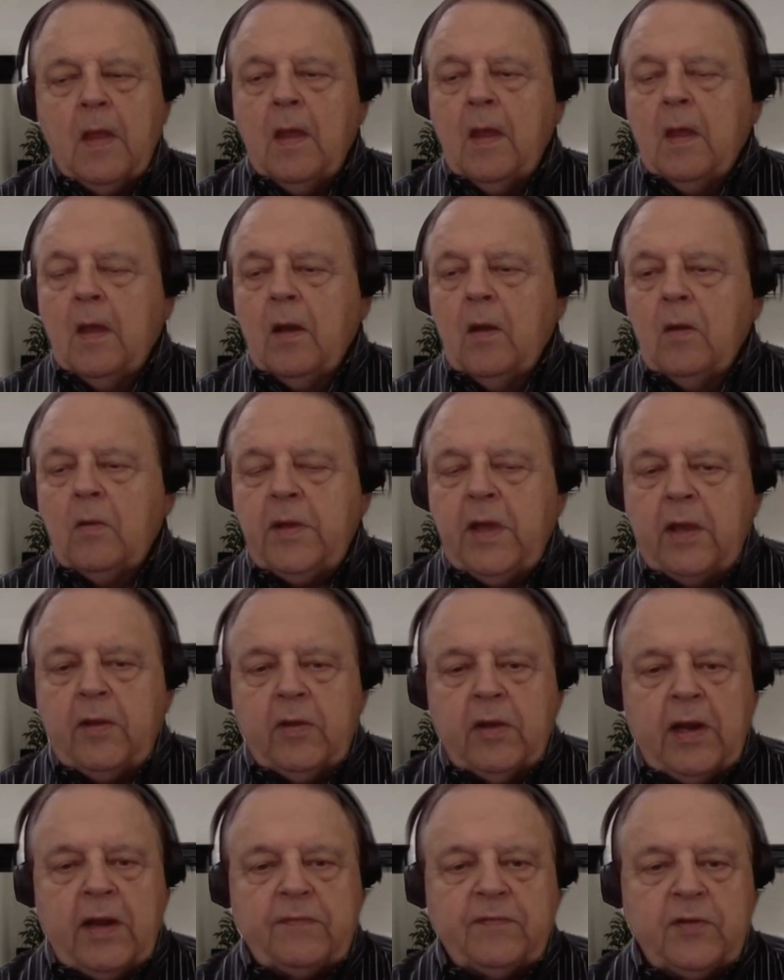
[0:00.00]
Okay,
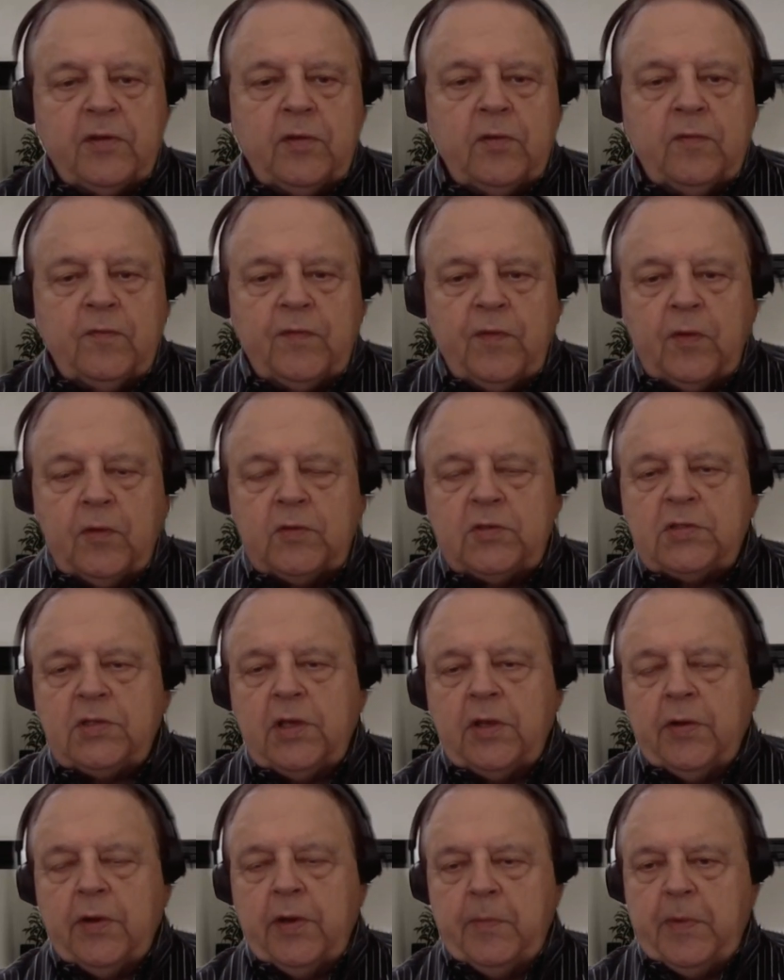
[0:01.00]
good afternoon, folks.
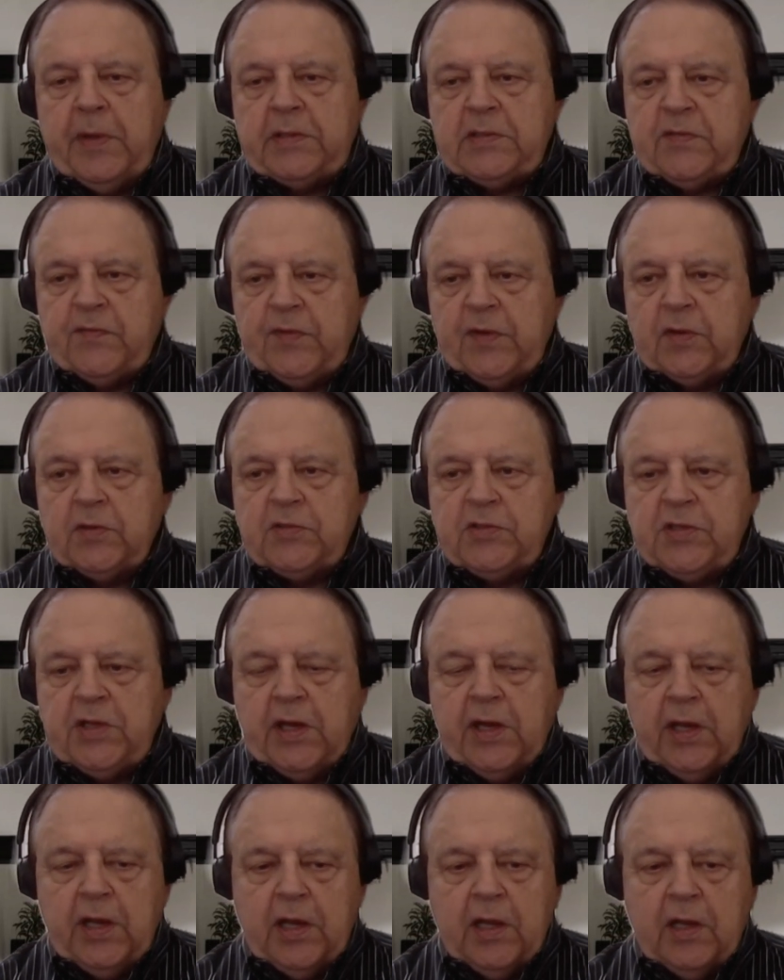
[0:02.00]
Larry Pesavento
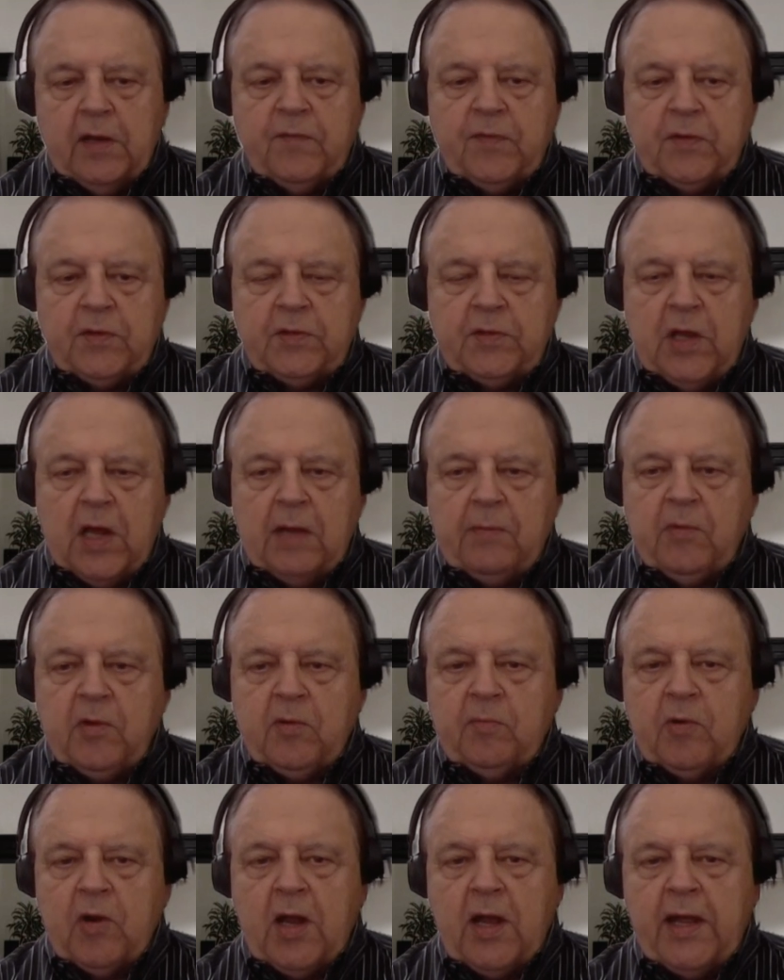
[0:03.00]
setting in for Tom
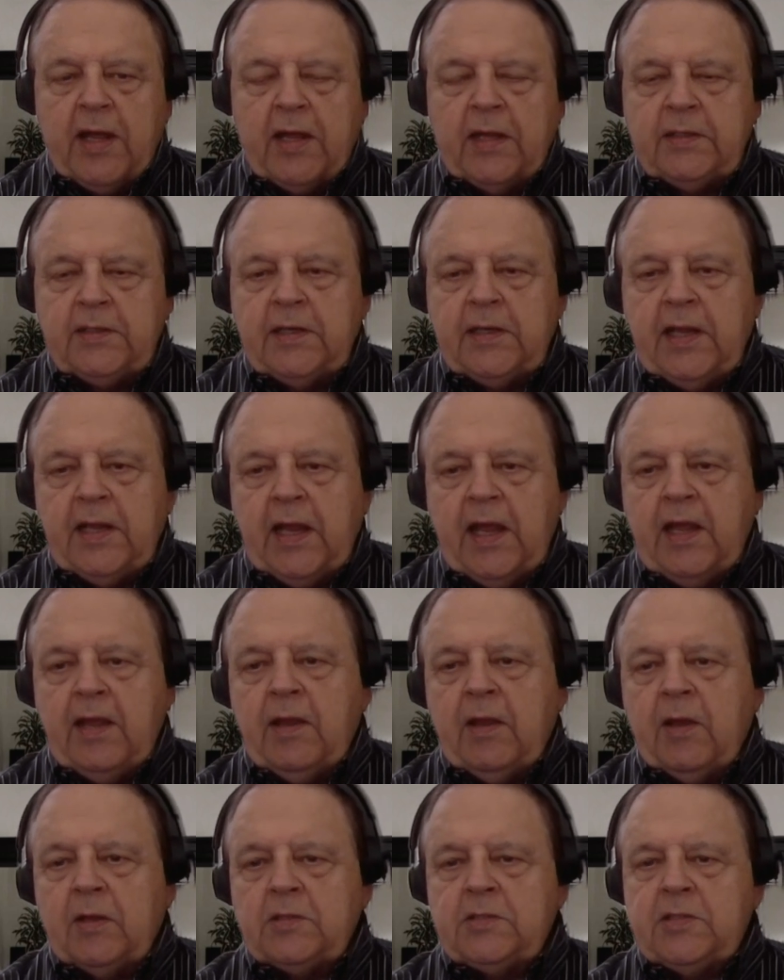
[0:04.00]
O'Brien today
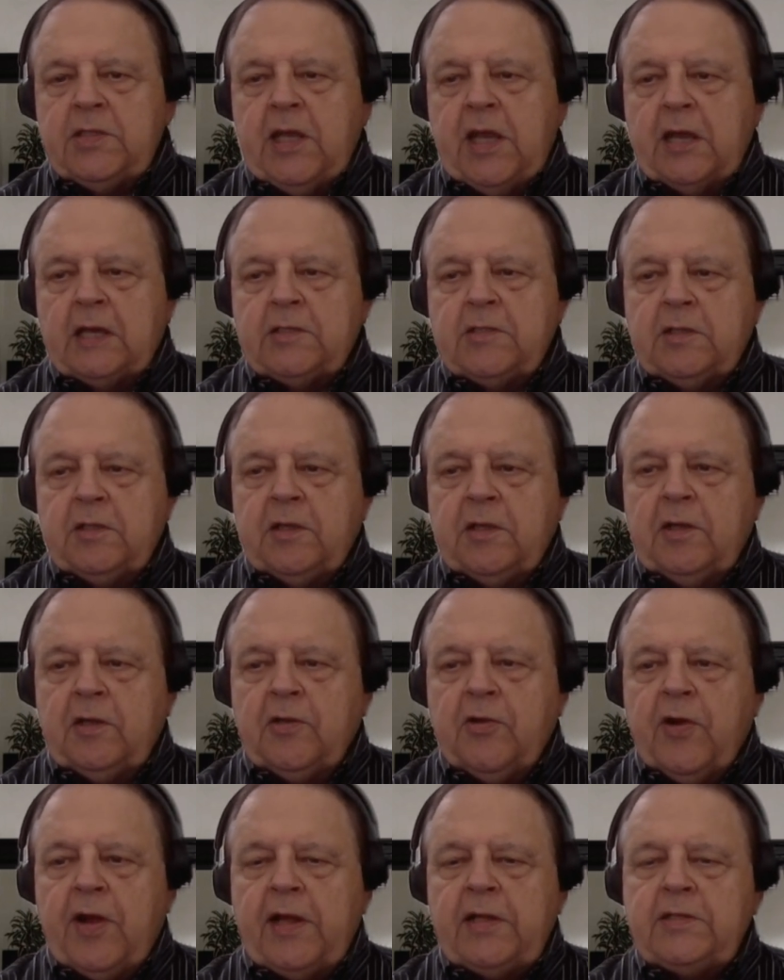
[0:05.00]
because he has a little
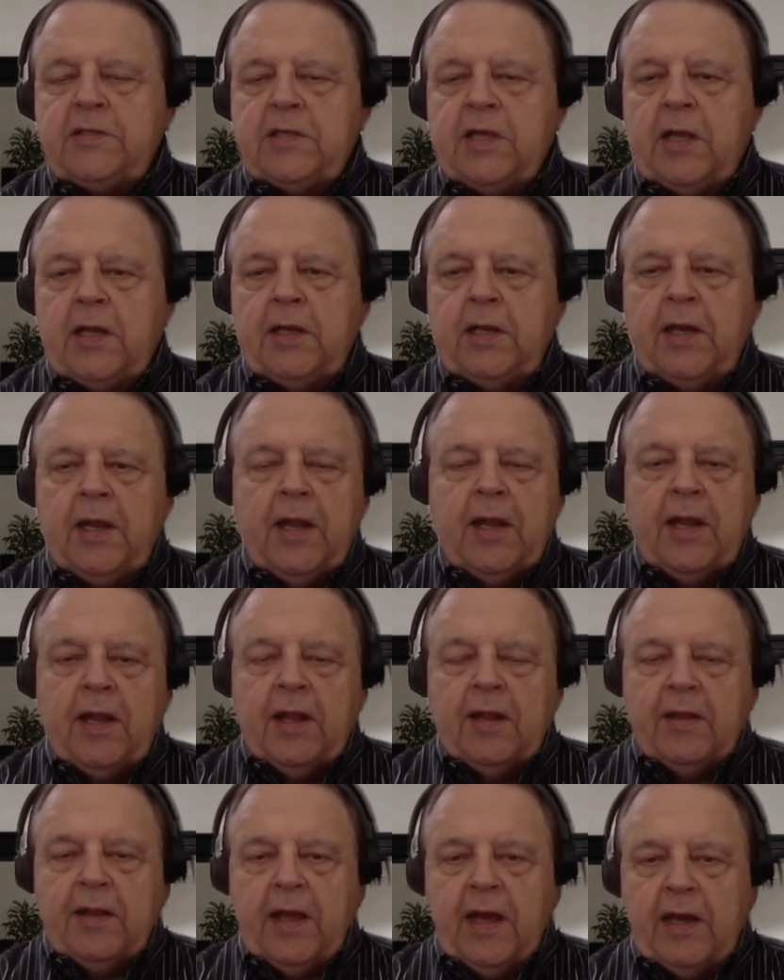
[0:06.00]
grandson
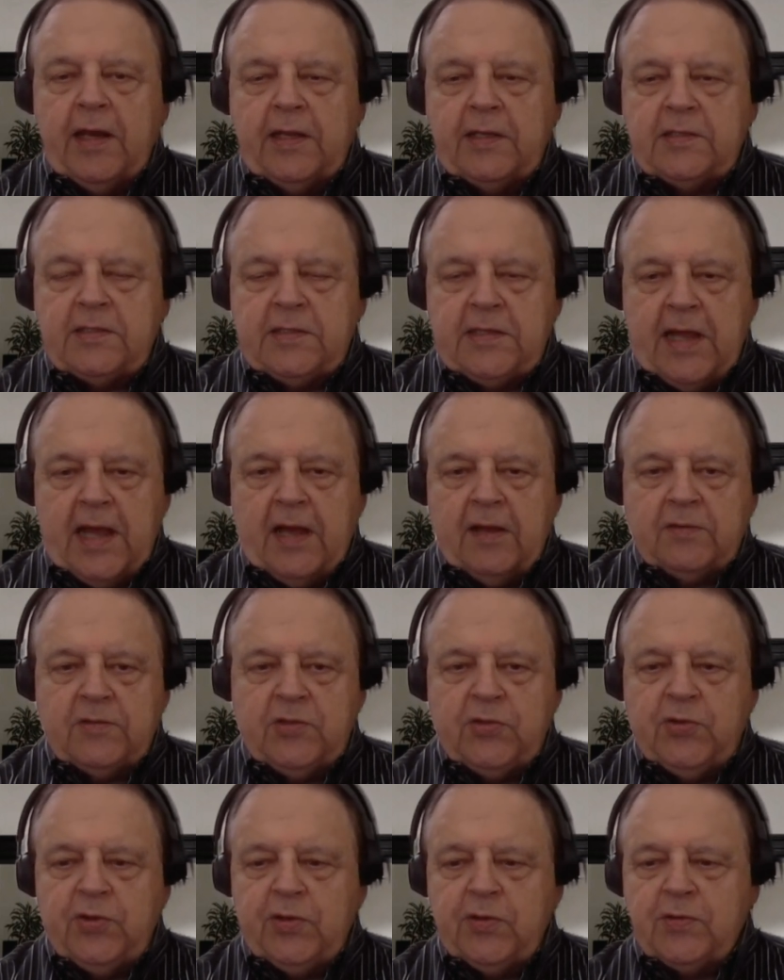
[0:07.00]
that is now
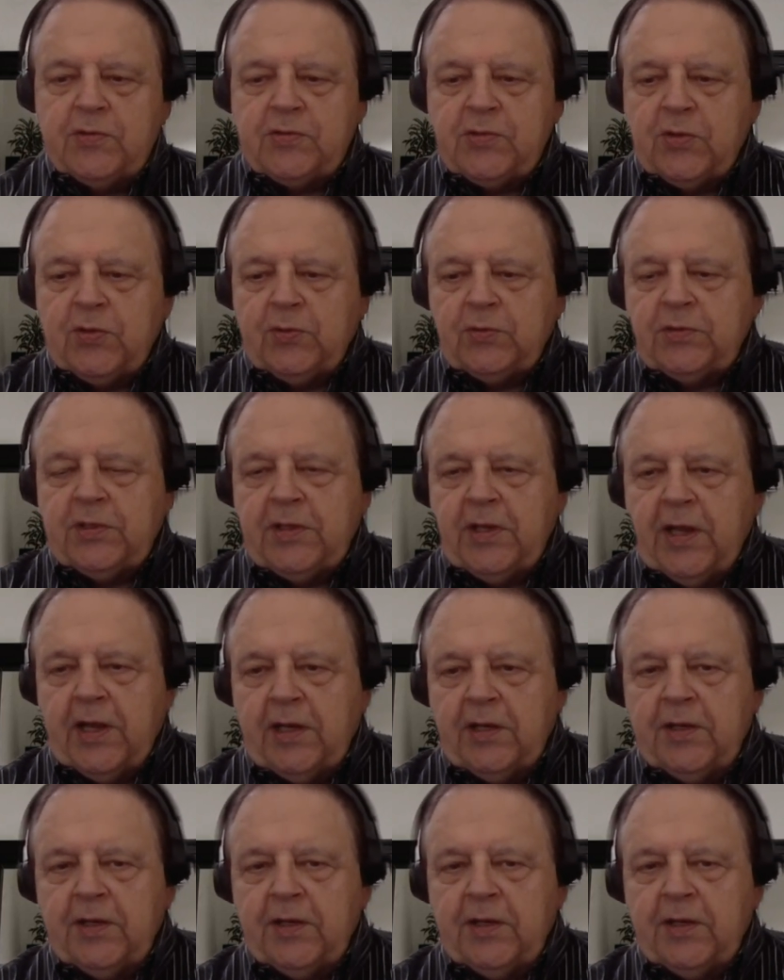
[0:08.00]
two years old today.